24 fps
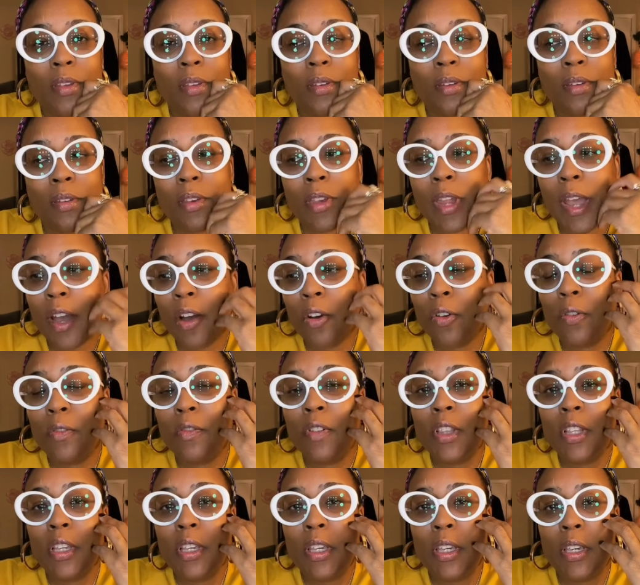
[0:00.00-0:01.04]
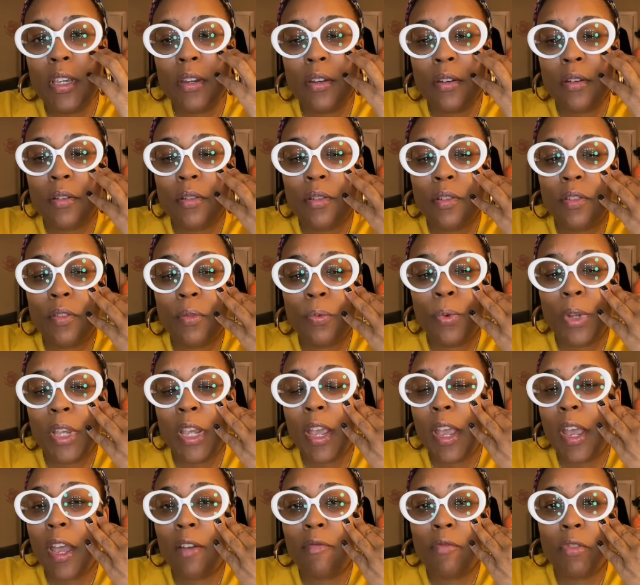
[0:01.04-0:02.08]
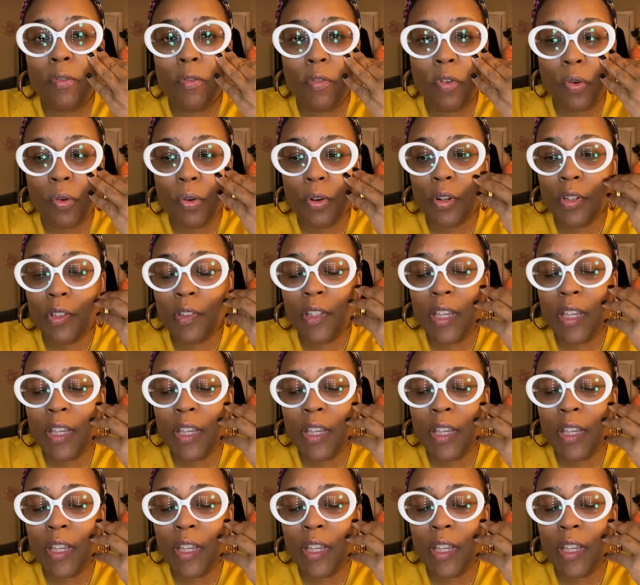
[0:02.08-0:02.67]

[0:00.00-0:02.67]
Now, over the years, we have, of course,